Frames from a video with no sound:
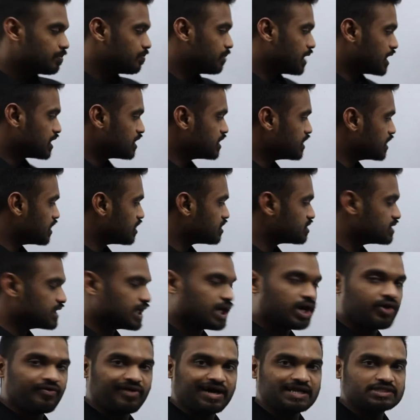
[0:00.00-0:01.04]
But here they
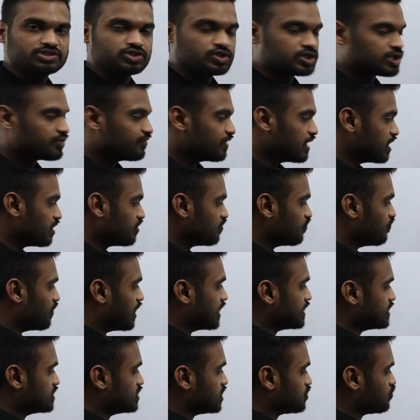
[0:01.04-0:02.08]
have also given
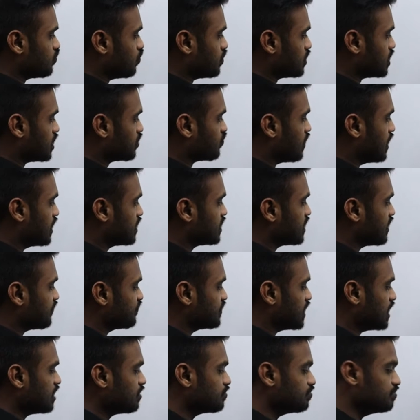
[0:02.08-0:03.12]
what is the total quantity
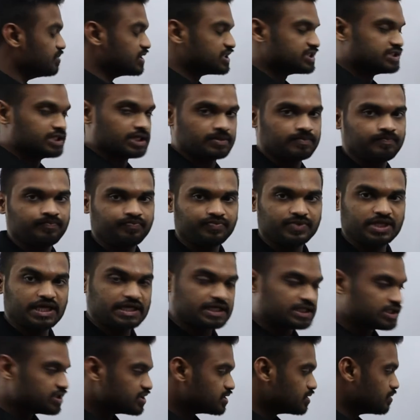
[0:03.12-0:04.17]
of the mixture,
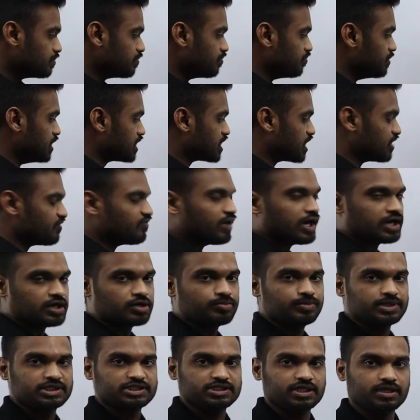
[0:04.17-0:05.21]
that is milk and
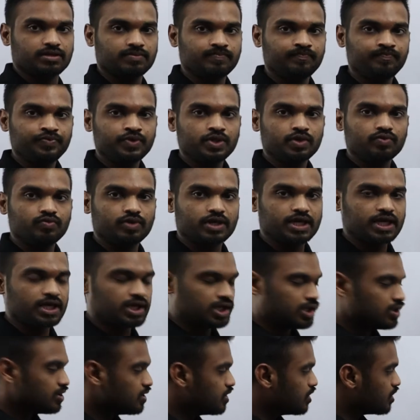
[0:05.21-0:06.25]
water mixture.
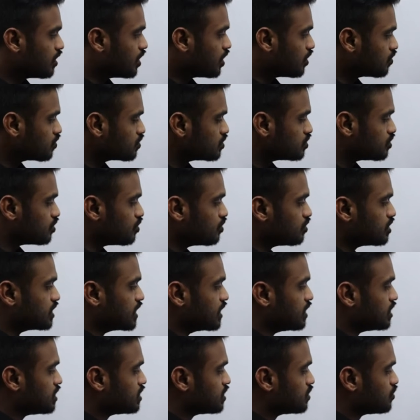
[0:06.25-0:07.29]
Okay. Now through
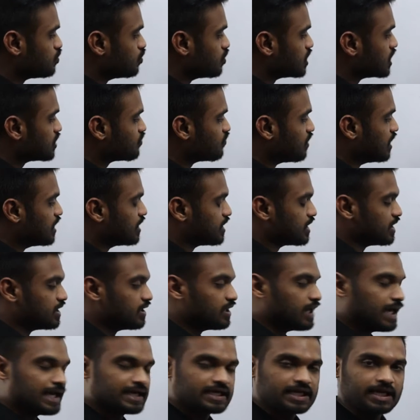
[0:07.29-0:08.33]
that total
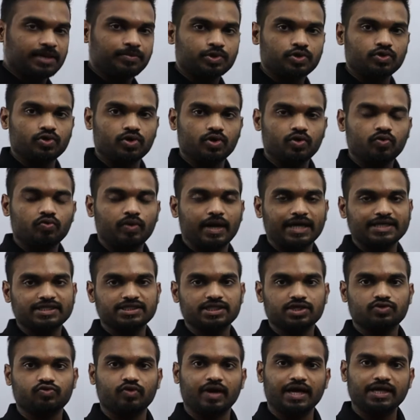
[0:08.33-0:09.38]
quantity I came to know what is
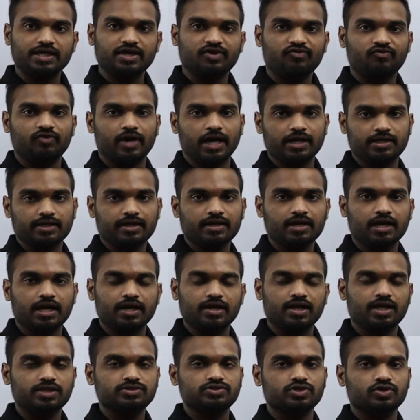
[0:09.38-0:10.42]
the quantity of water
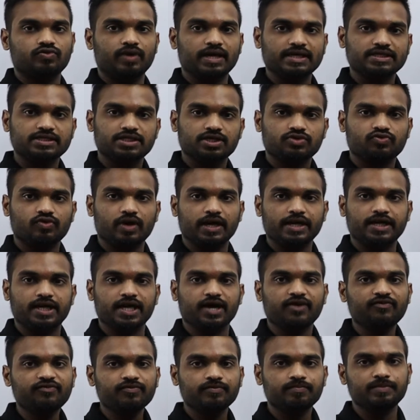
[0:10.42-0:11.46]
and also what is the quantity
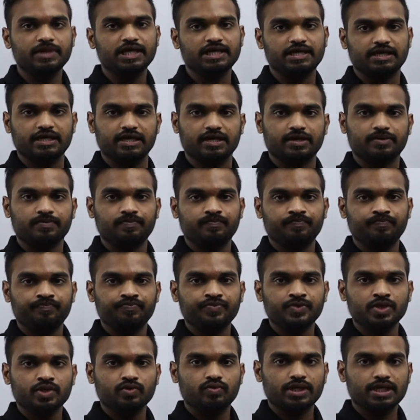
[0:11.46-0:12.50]
of milk here.
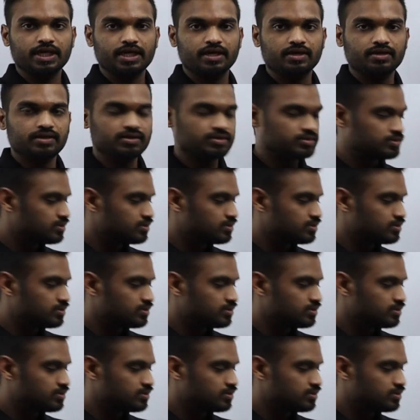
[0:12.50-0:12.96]
Okay.